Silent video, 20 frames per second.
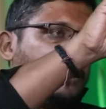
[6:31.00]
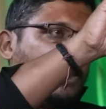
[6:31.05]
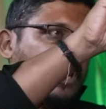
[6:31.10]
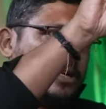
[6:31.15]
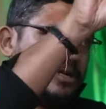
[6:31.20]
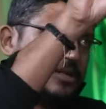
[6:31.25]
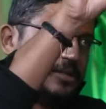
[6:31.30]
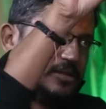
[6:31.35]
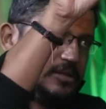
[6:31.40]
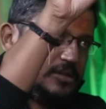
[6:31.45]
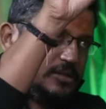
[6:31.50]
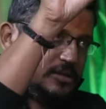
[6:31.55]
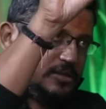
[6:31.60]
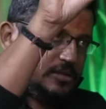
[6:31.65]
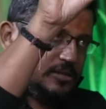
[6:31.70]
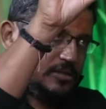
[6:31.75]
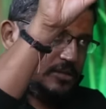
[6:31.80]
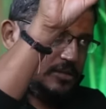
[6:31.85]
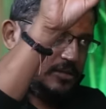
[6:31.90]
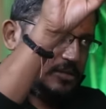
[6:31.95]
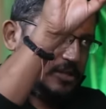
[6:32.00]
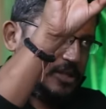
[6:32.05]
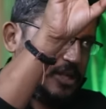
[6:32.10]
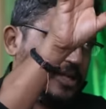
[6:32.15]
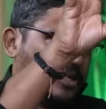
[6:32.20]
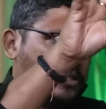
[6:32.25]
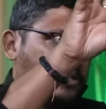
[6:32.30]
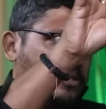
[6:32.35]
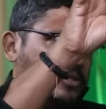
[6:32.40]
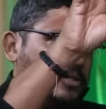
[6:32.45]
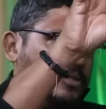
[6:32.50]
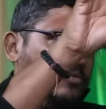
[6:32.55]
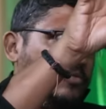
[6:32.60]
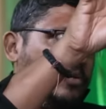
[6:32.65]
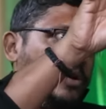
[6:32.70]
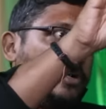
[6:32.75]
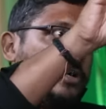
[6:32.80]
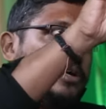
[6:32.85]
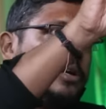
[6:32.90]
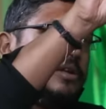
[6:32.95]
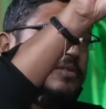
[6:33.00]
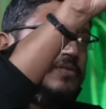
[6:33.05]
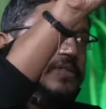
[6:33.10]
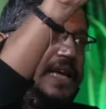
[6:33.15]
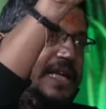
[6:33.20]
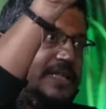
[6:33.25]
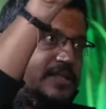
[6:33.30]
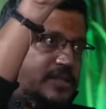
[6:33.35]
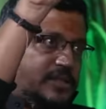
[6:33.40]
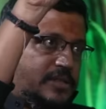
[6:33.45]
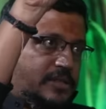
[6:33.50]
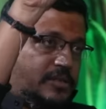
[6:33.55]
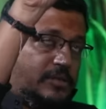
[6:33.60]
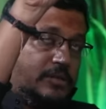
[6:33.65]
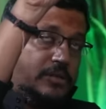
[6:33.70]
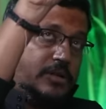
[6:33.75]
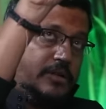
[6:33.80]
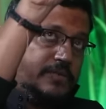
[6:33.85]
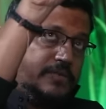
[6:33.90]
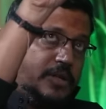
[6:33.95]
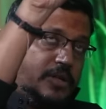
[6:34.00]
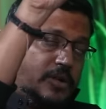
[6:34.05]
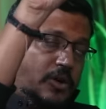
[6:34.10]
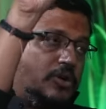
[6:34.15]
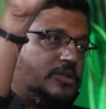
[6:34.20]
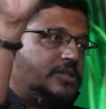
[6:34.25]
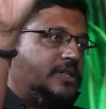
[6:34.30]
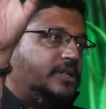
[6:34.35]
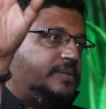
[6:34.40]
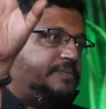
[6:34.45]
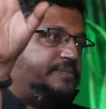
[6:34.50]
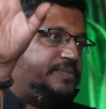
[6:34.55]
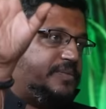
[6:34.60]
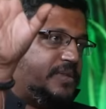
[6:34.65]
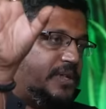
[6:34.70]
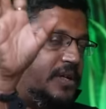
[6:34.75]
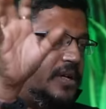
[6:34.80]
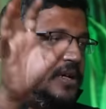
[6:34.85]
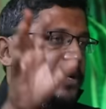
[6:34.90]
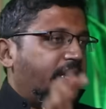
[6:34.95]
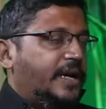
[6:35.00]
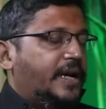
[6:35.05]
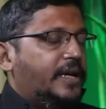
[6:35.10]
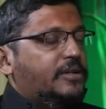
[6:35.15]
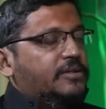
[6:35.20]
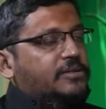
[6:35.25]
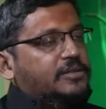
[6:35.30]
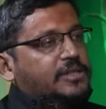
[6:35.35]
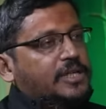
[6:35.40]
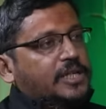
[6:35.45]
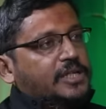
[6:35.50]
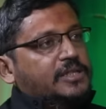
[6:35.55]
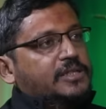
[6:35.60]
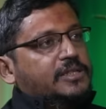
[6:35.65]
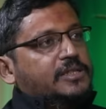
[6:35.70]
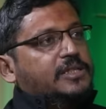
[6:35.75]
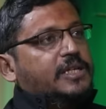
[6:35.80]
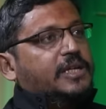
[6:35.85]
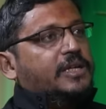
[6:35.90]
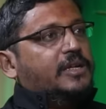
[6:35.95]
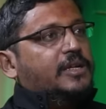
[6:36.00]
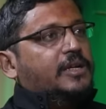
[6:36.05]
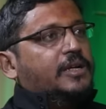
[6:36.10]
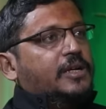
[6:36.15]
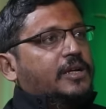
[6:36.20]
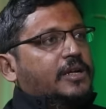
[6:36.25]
Karan Jagat, the world of the causal, and your stations there,